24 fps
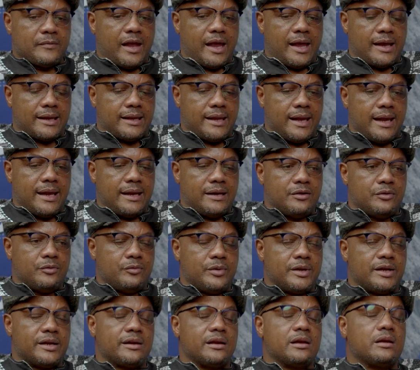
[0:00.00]
again,
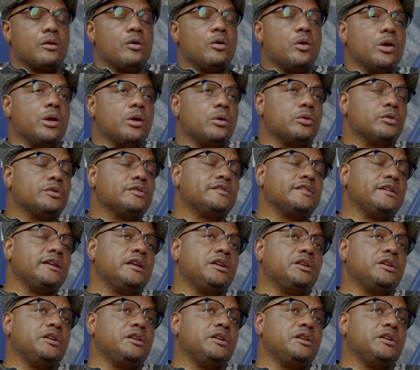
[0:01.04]
we recoiled